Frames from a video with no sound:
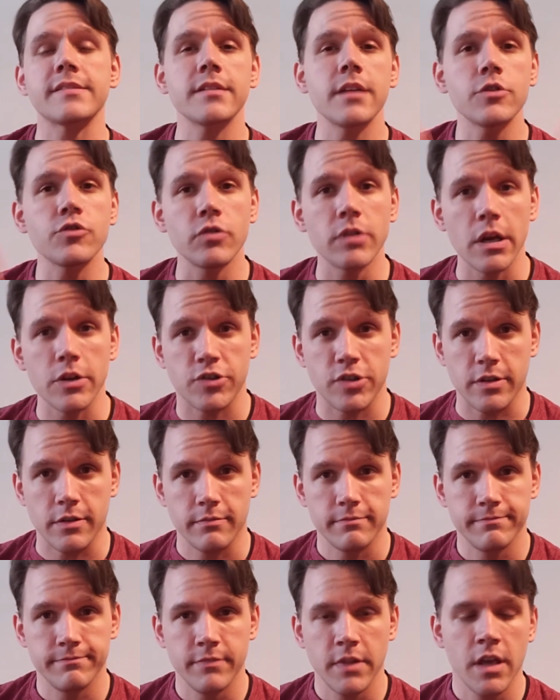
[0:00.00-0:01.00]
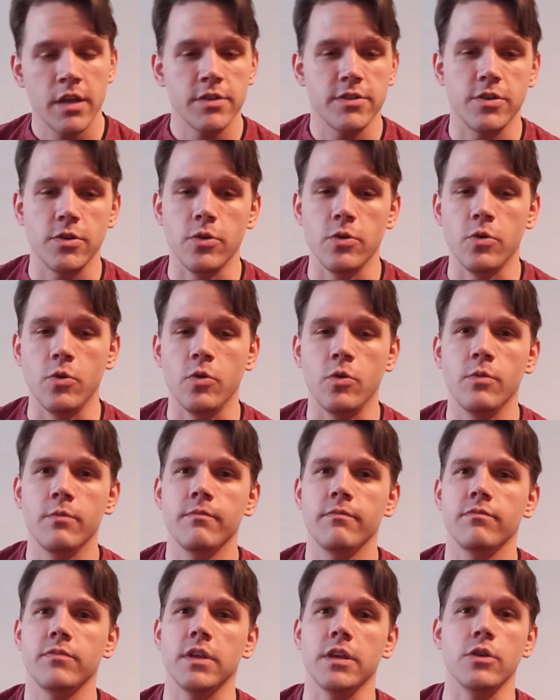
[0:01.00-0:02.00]
an introduction. to
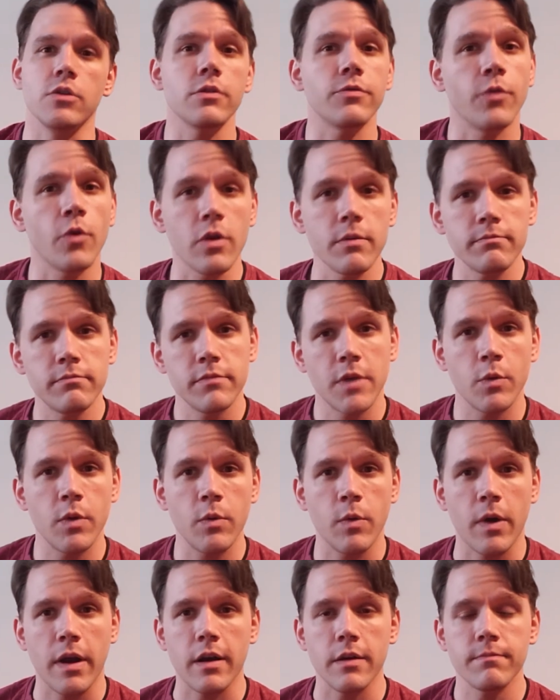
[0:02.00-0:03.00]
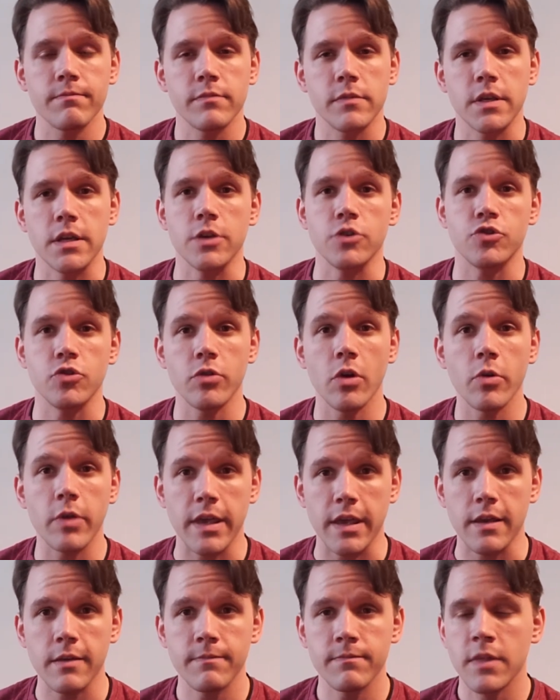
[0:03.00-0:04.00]
the uniform that we wear, the
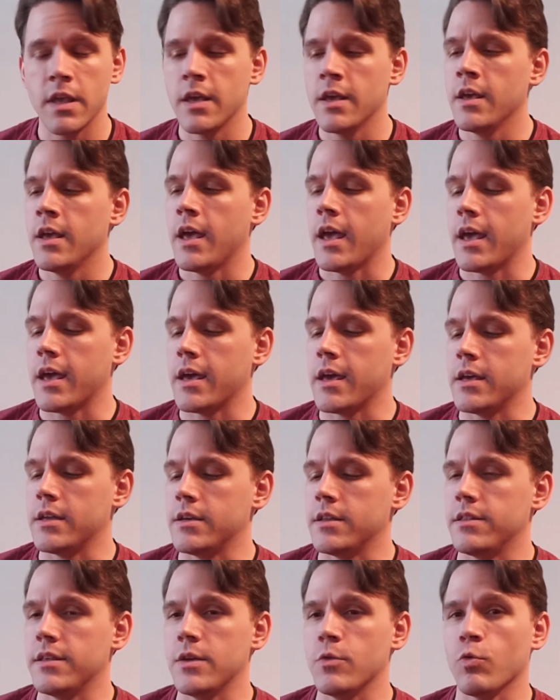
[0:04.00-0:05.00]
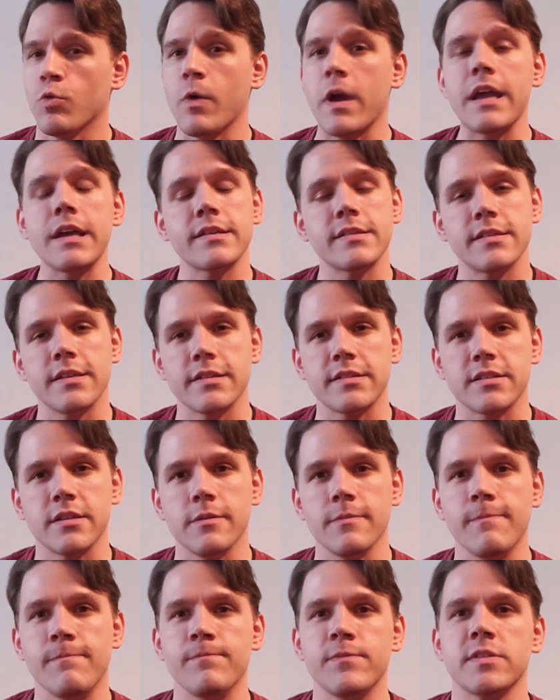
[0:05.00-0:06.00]
judogi, and the rank
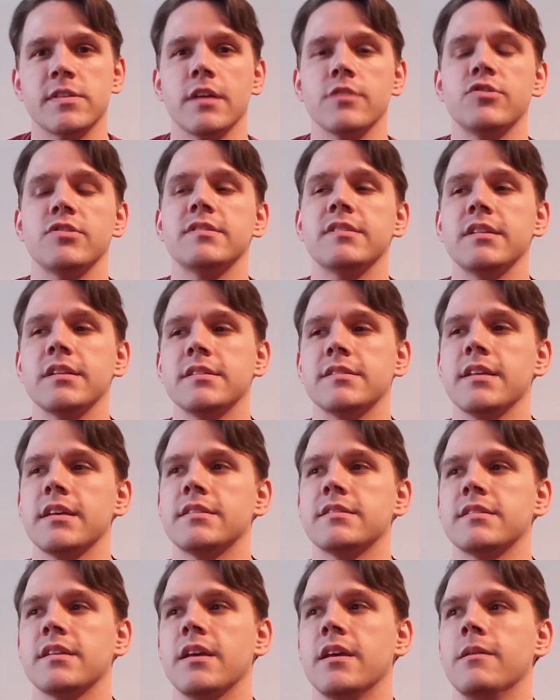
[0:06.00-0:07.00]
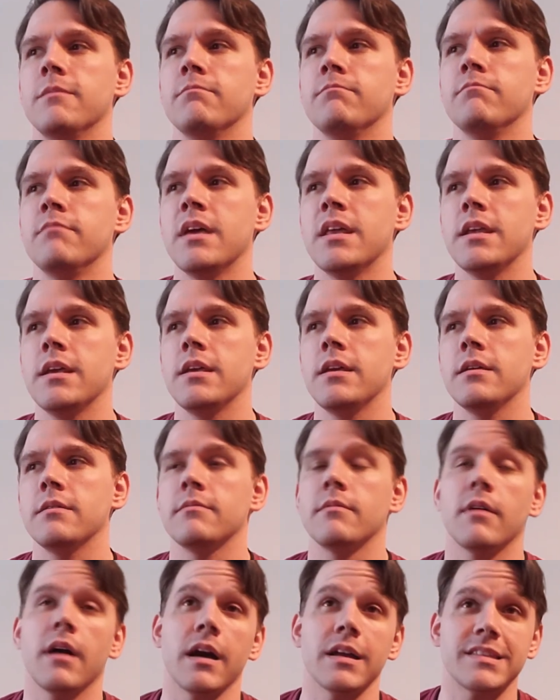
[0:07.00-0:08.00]
system such as it exists in many,
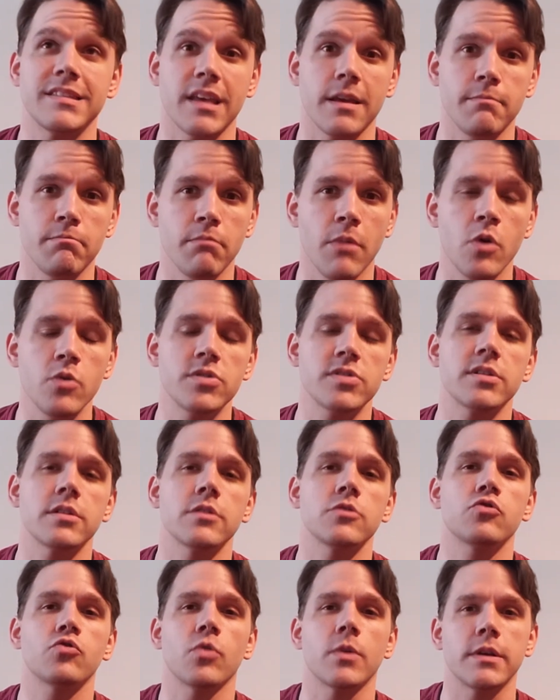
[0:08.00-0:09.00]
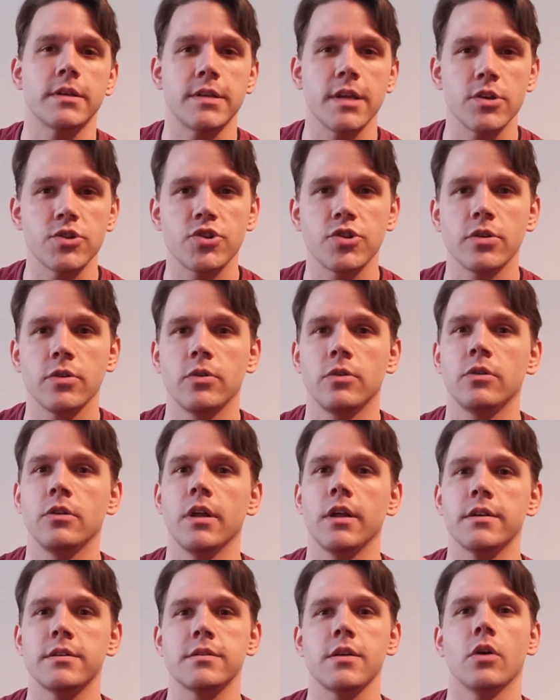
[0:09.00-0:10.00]
I'd say most traditional
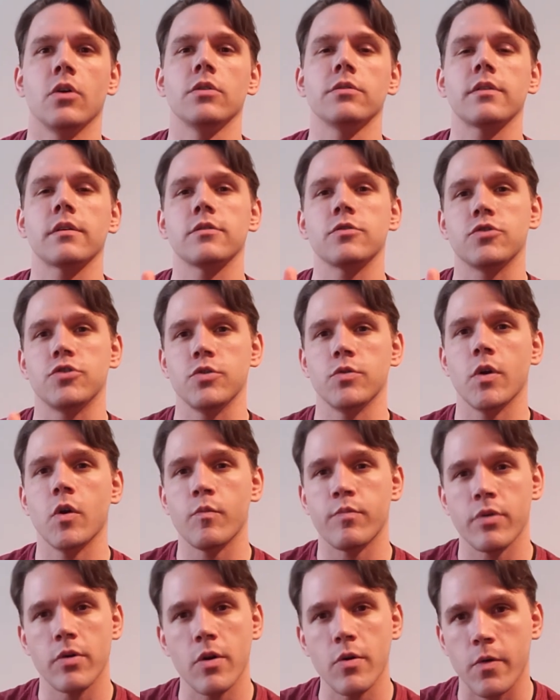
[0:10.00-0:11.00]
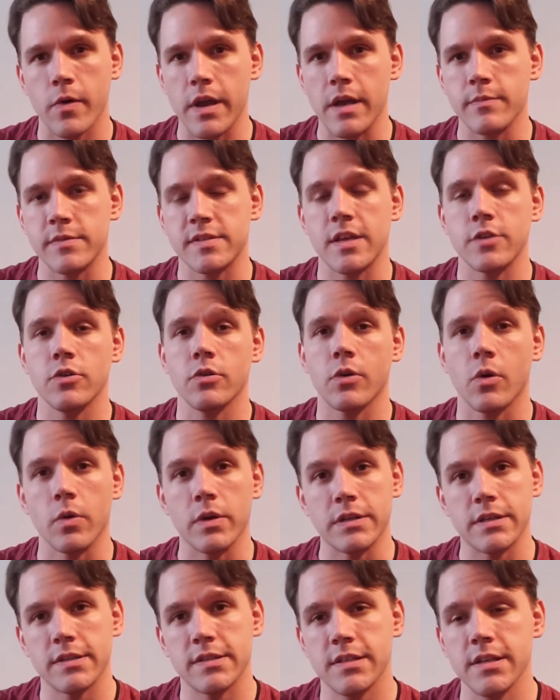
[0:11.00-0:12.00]
adult judo programs that you're going
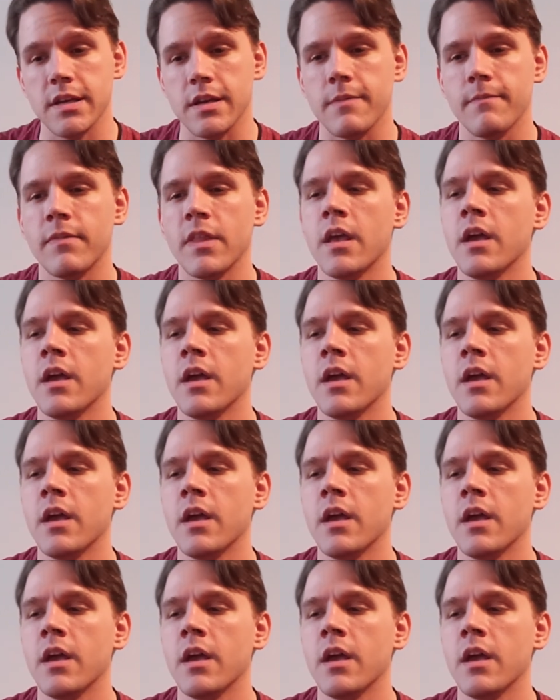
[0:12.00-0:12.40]
to see.